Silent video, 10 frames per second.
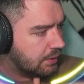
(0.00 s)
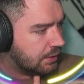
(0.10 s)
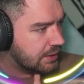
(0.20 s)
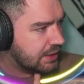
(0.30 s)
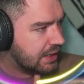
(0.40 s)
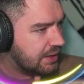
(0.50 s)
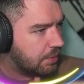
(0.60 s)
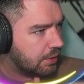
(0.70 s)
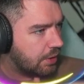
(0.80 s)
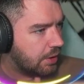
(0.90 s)
Let's keep
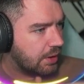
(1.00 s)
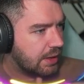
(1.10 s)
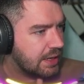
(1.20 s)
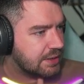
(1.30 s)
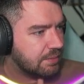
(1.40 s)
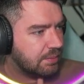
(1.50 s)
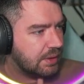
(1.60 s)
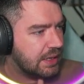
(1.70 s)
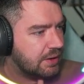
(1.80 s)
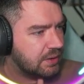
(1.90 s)
on going. Okay, so
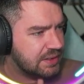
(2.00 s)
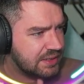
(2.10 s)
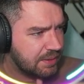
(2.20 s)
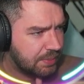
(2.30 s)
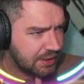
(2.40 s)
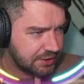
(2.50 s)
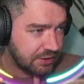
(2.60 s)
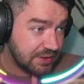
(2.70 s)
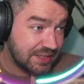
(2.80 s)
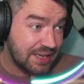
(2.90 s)
here you can see a bus. You
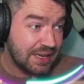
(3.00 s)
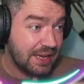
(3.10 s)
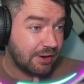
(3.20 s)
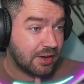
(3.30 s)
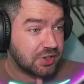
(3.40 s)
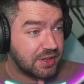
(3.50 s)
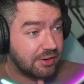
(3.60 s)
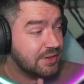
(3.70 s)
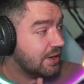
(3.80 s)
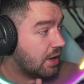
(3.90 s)
can see here actually there
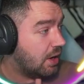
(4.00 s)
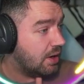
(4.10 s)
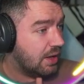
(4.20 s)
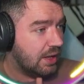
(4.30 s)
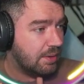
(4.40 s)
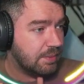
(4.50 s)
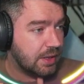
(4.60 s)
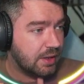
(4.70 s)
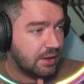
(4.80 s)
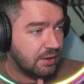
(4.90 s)
is a car,
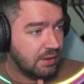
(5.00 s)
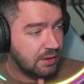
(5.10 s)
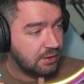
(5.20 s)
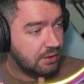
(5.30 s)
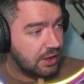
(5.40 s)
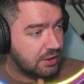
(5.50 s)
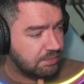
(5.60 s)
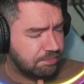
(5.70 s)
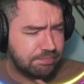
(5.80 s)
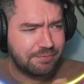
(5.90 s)
a
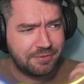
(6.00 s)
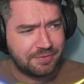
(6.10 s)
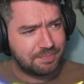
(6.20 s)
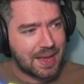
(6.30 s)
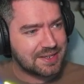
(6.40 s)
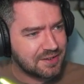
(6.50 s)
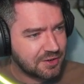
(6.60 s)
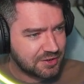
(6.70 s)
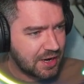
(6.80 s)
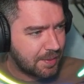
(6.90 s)

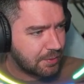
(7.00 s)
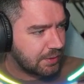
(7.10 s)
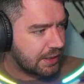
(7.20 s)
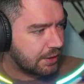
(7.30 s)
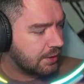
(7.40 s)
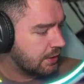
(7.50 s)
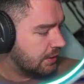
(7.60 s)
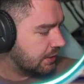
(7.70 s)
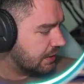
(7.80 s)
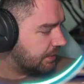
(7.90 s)
passenger terminal here.
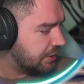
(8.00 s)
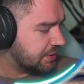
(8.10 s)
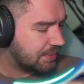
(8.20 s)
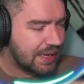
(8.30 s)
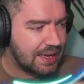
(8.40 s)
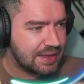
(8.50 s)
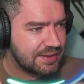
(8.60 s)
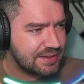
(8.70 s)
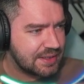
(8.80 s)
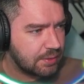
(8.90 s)
Let me just play this
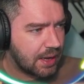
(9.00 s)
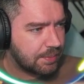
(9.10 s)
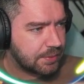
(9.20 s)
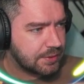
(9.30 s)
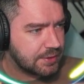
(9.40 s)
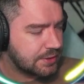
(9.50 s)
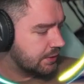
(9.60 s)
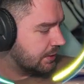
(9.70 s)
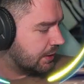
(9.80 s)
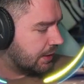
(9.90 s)
and see what happens.
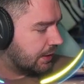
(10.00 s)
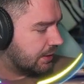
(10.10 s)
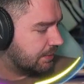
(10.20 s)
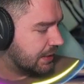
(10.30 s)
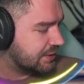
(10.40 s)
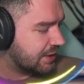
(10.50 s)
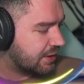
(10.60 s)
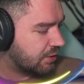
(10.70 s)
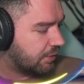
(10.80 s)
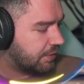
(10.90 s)
Let's
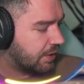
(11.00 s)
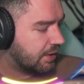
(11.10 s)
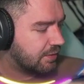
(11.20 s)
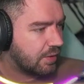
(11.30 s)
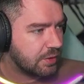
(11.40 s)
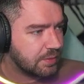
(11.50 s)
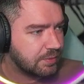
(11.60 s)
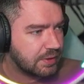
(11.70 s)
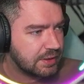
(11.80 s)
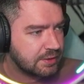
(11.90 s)
turn off the volume
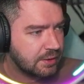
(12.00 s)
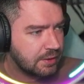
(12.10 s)
for this.